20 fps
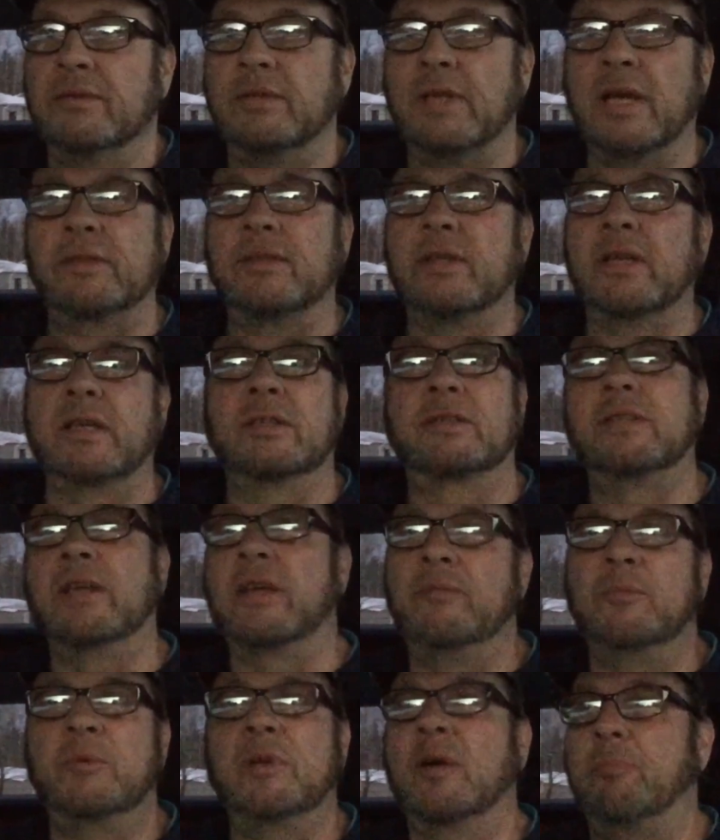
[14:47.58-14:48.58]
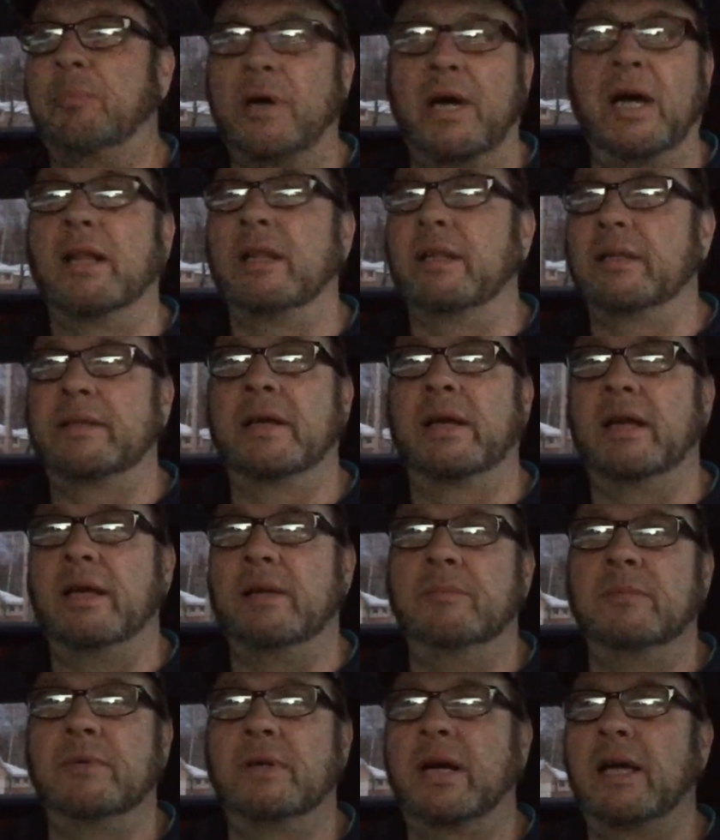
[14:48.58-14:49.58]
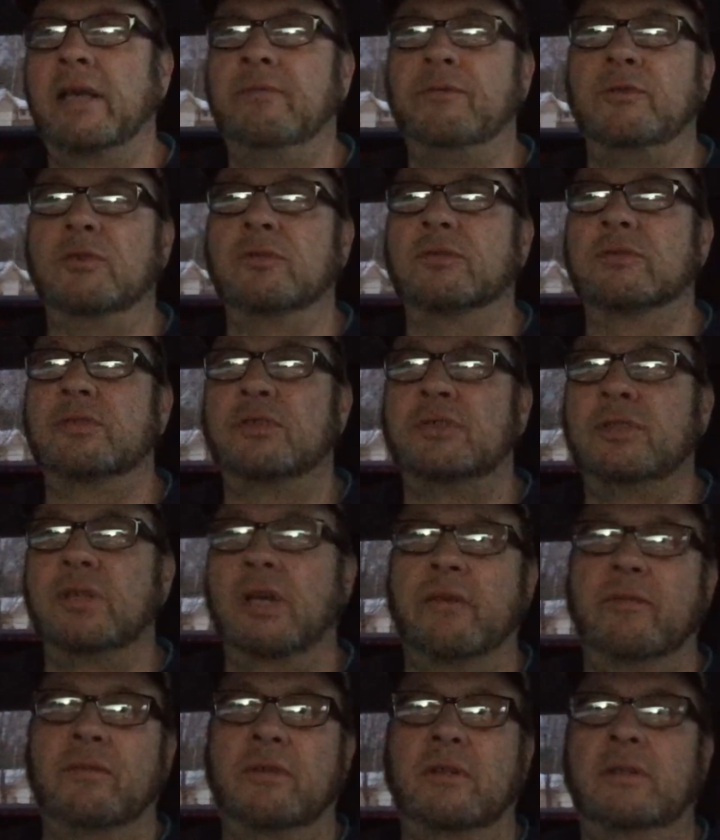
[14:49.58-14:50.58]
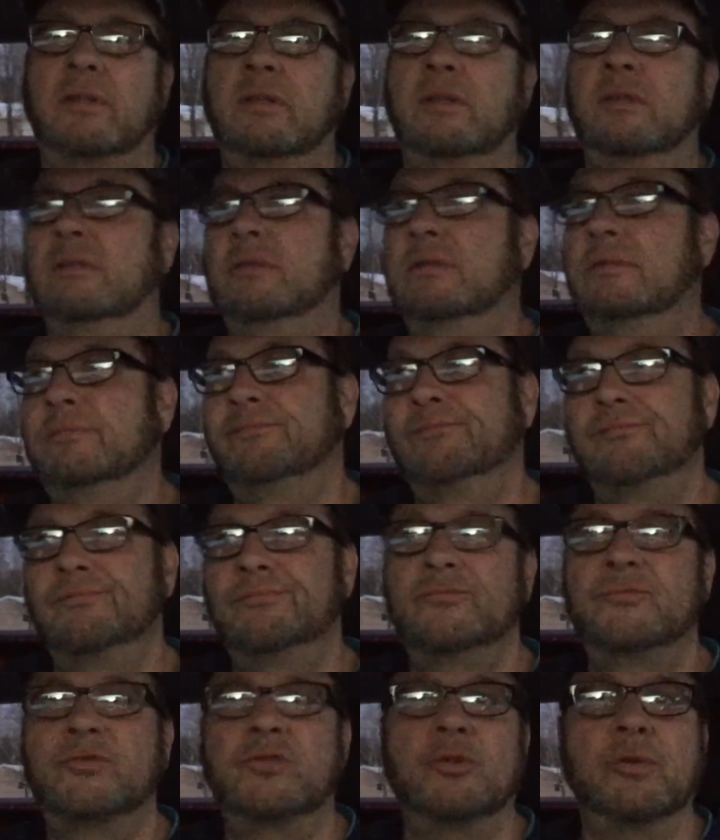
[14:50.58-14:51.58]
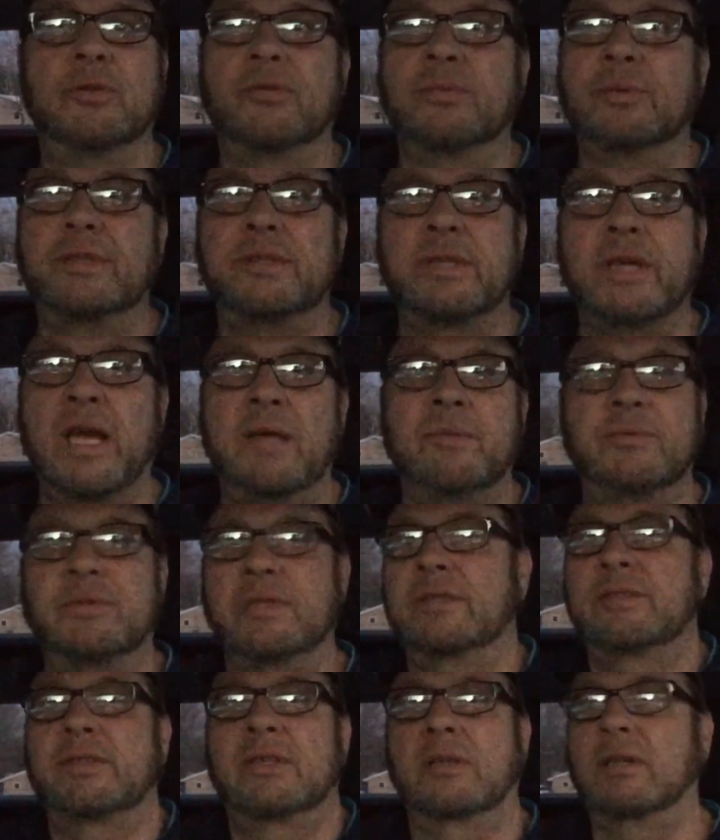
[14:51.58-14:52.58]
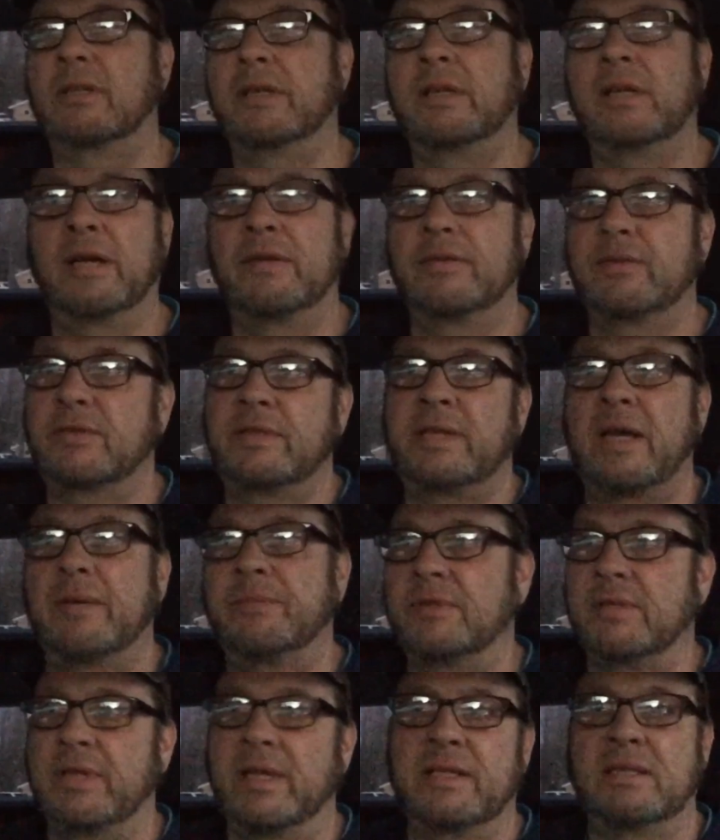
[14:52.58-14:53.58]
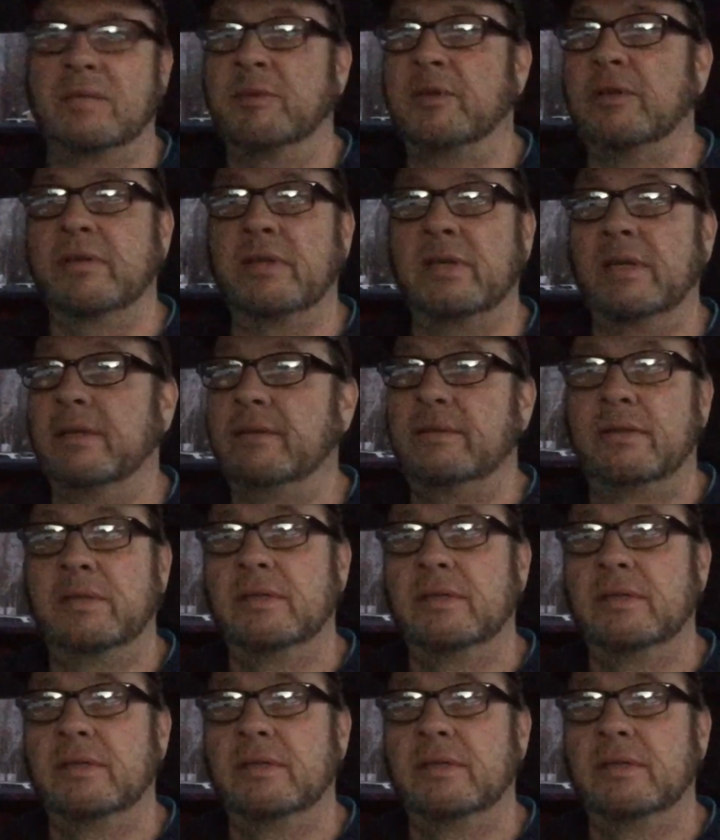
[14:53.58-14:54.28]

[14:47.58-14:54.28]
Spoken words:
that thing has saved me a pile of time. I've used the shovel 2 or 3 times. That's to clean off steps, and that's about it.